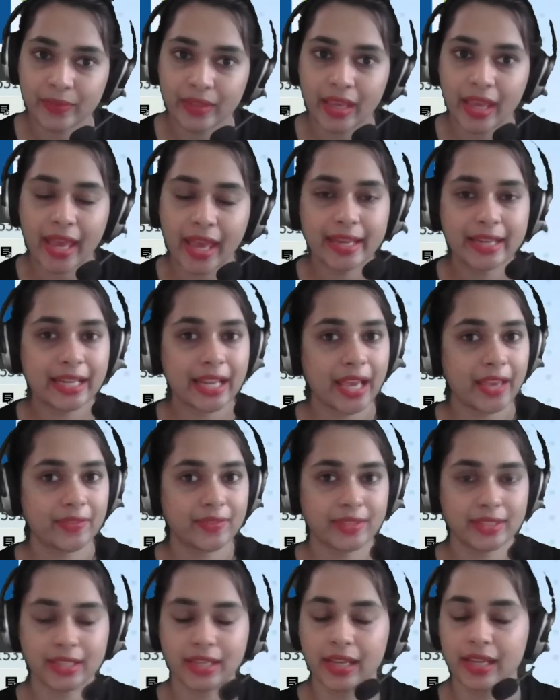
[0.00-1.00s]
and
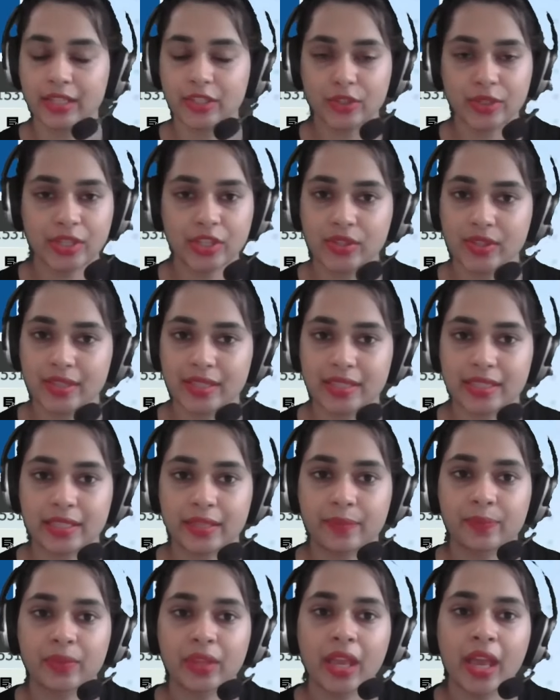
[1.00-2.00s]
lifestyle changes
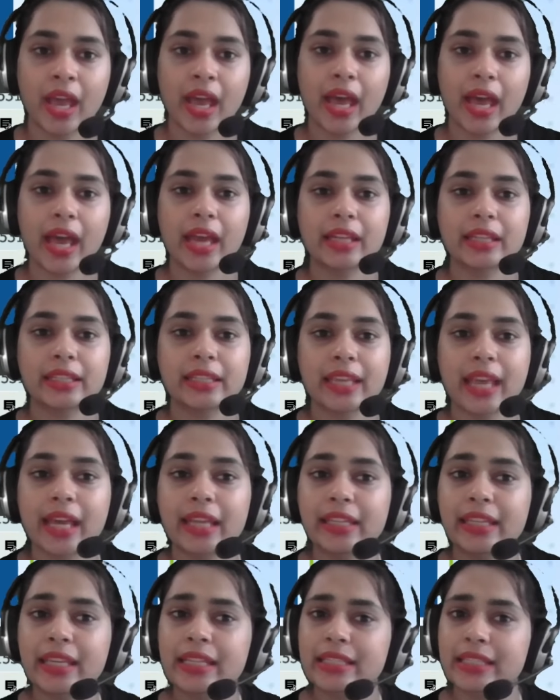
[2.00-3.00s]
and
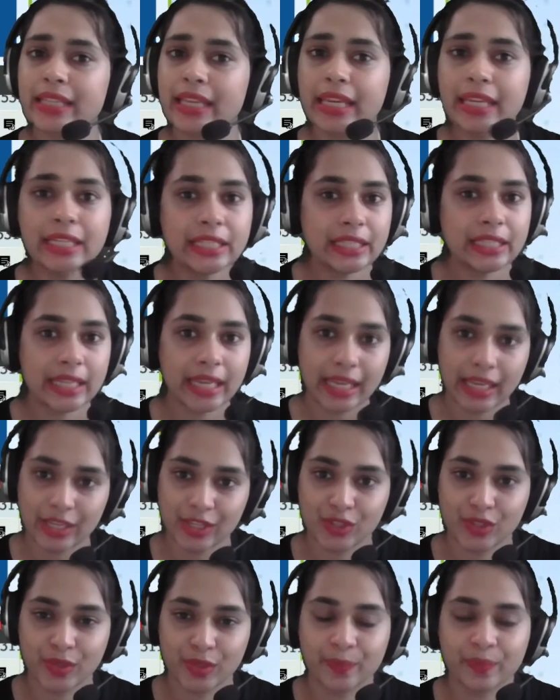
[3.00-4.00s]
can get any
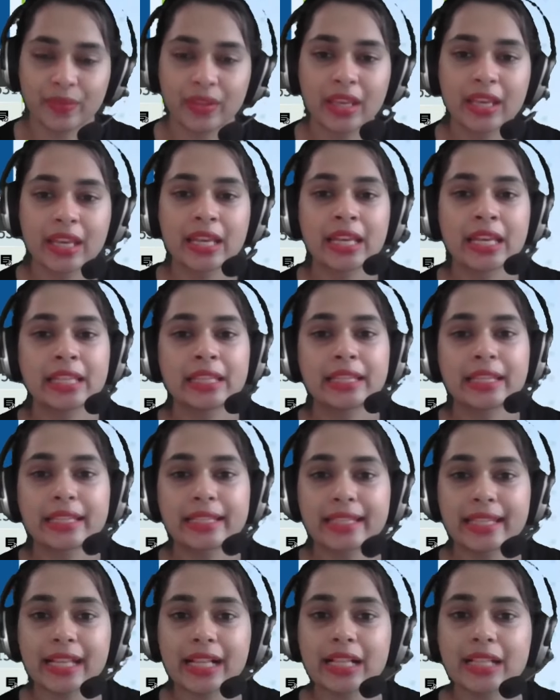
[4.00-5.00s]
age. The
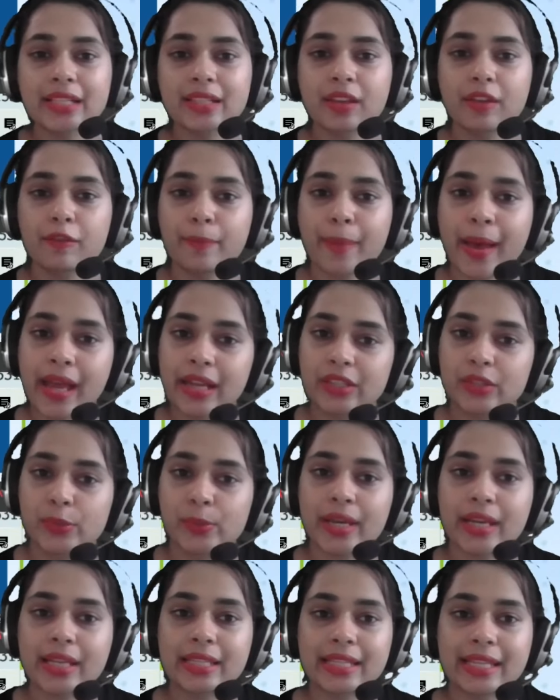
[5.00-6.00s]
cells of
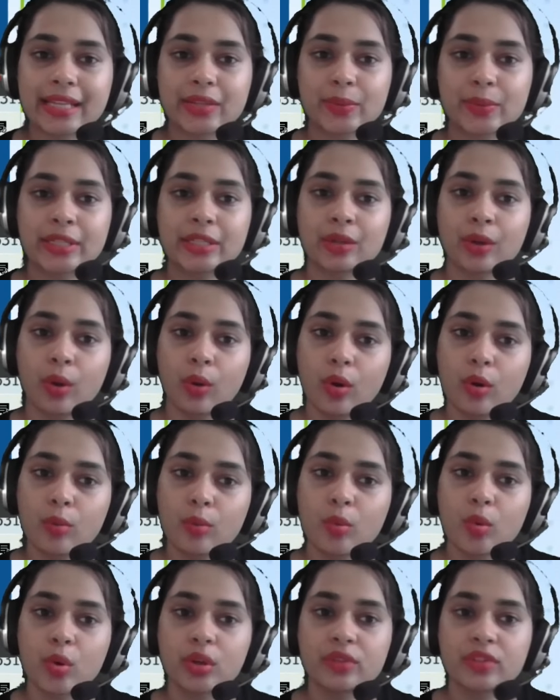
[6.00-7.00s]
pancreas secrete
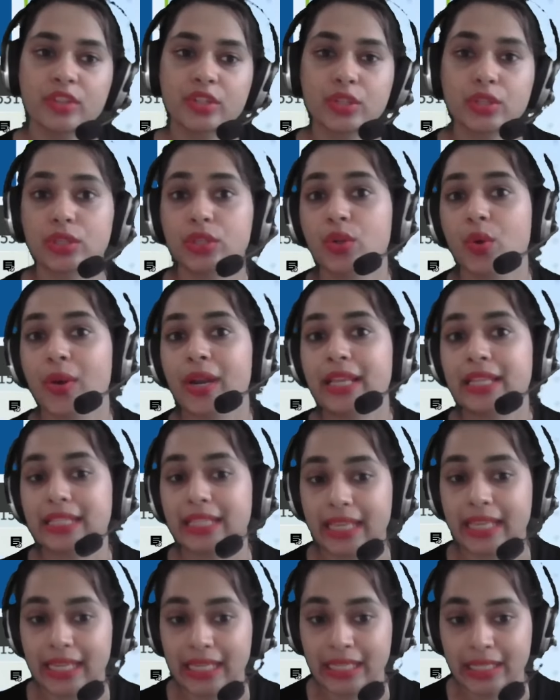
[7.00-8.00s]
hormone which is known
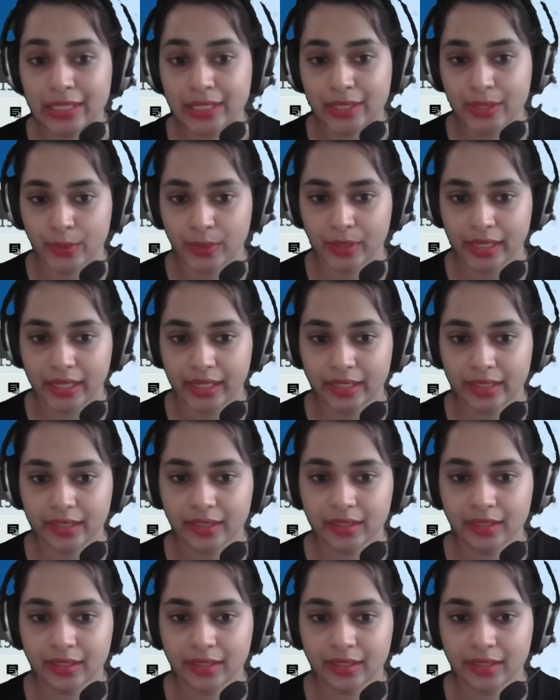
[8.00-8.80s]
as insulin.